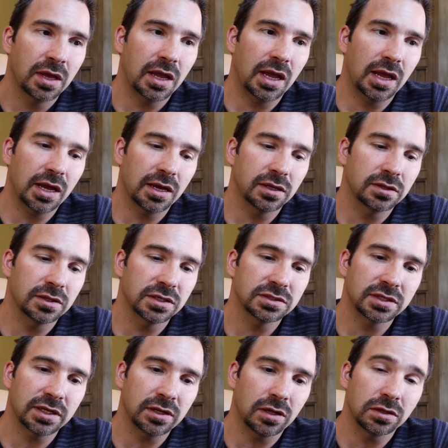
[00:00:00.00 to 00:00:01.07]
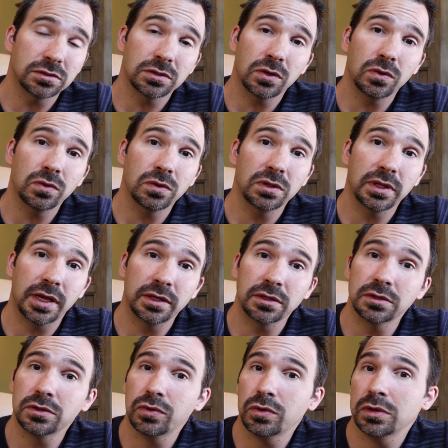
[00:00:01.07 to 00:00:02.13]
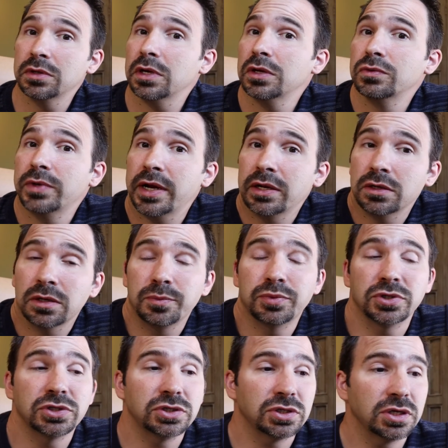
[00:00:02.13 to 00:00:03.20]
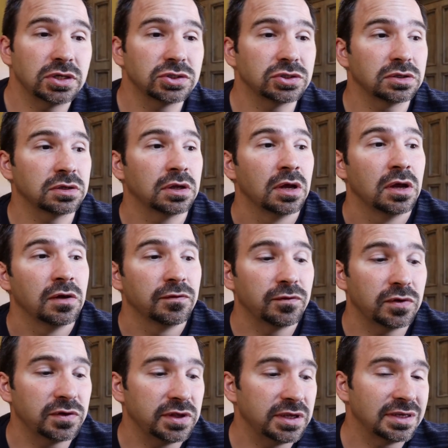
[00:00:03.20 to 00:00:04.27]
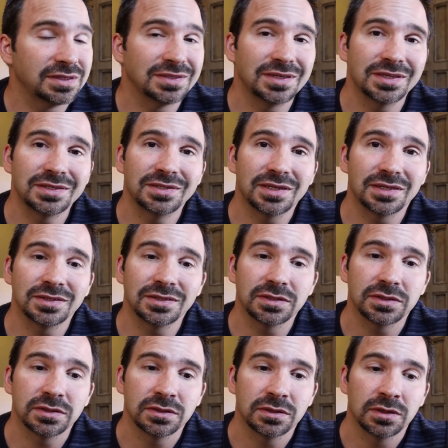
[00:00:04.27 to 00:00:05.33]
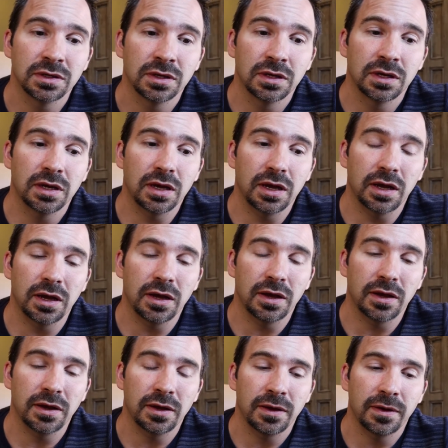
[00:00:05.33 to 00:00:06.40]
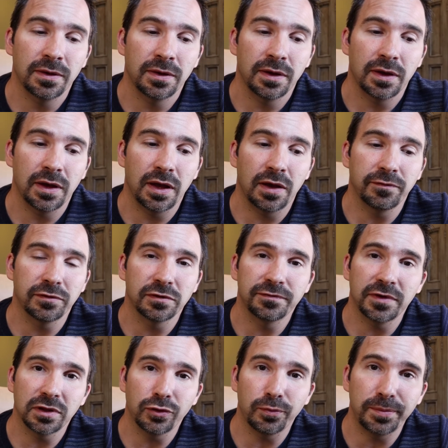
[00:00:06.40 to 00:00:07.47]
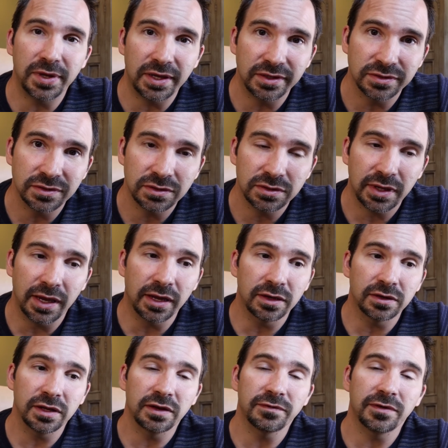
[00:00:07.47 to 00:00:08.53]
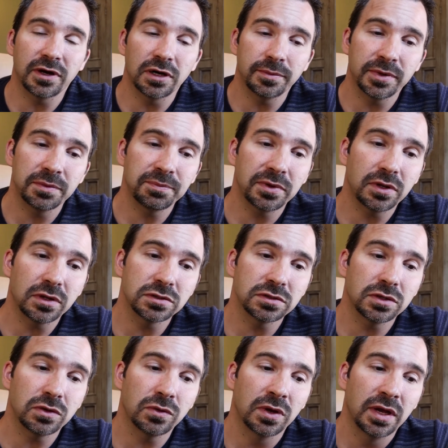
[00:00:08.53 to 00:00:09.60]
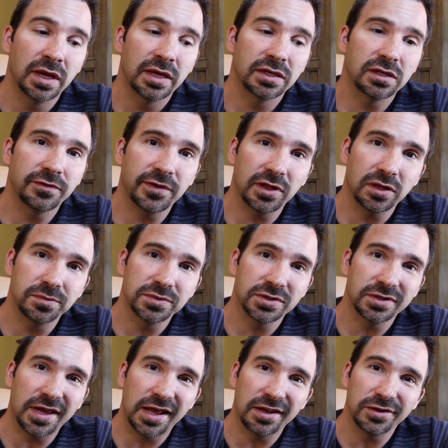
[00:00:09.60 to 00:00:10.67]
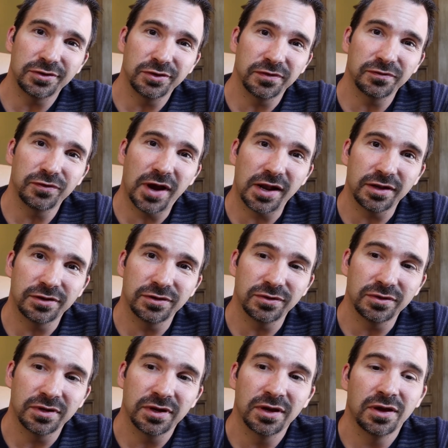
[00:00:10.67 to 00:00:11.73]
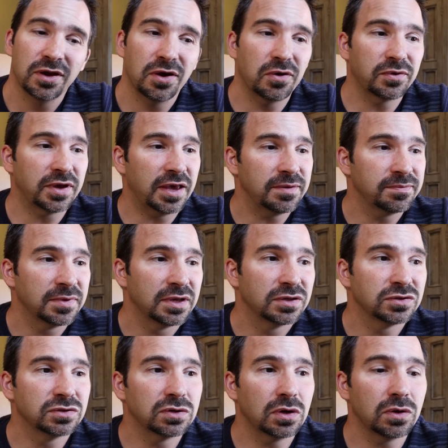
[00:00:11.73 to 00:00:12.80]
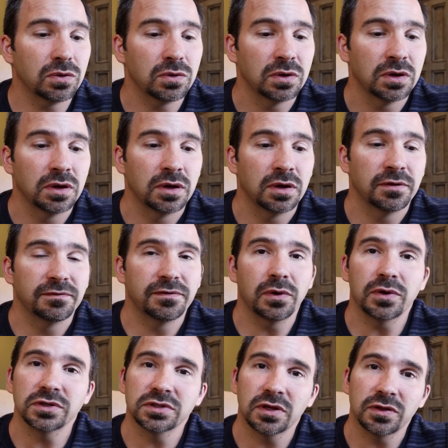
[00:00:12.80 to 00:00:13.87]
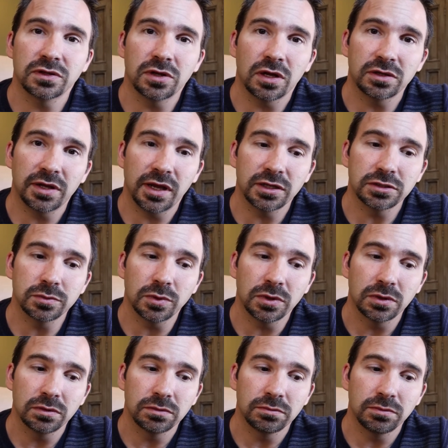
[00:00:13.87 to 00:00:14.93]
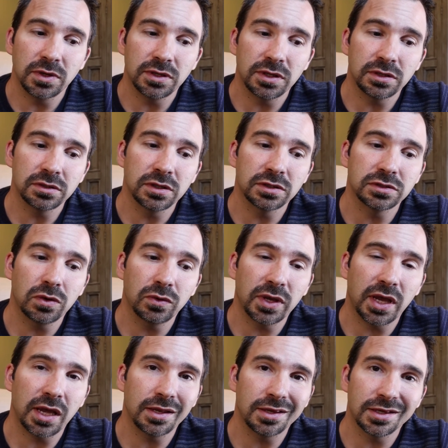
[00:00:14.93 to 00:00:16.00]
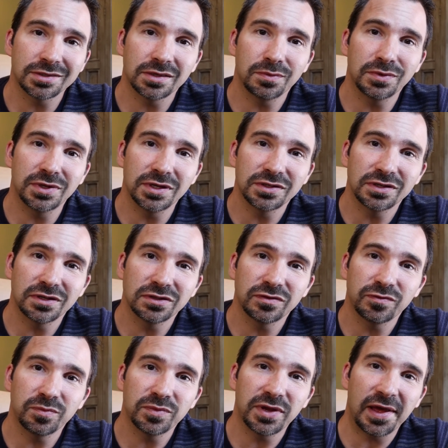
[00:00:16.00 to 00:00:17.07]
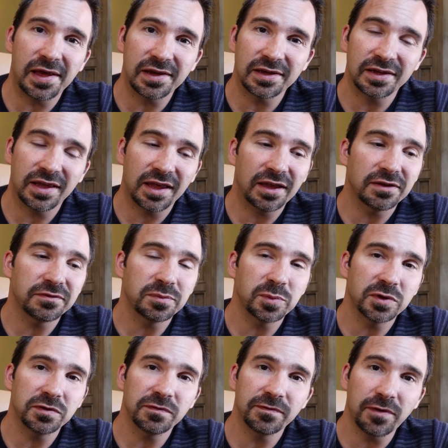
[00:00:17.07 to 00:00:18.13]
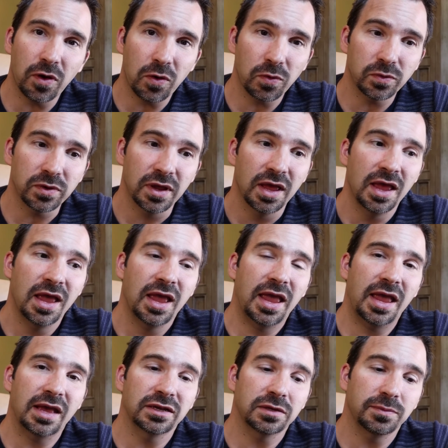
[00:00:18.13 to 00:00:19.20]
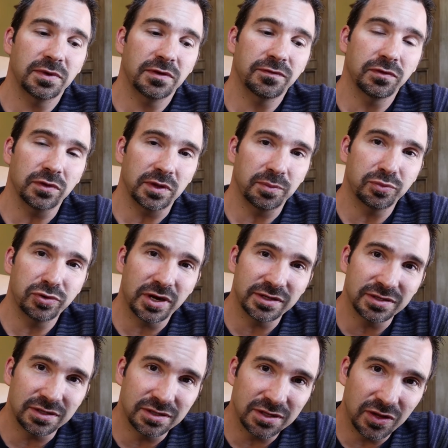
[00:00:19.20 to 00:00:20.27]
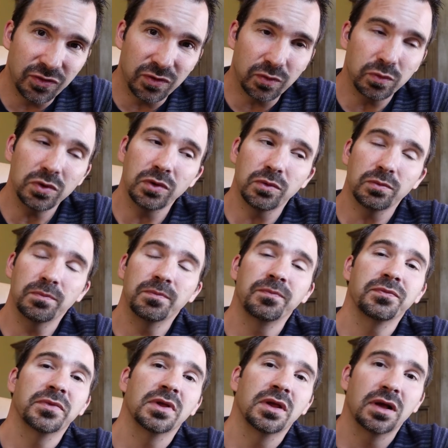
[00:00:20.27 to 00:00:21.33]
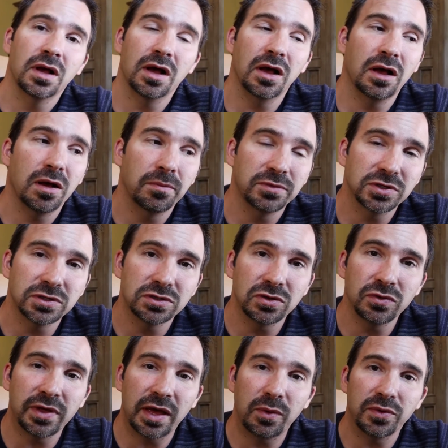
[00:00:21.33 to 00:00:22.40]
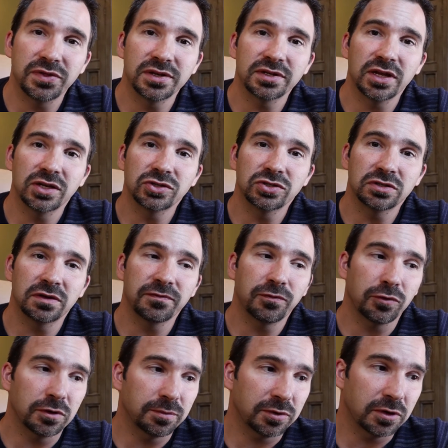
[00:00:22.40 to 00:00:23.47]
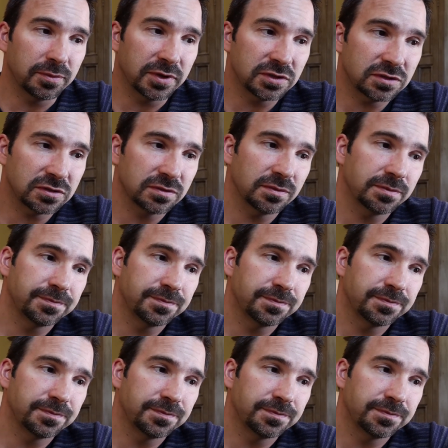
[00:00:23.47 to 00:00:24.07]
And this can also lend toward a greater appreciation for the existence uh, of our fellow beings and environment, but also develops an attitude of gratitude. Okay, so focus on the non tangible, meaning it's okay to get some distance from tech and from your phone and to be fully present in the room. Um, just do that with intention and for a purpose.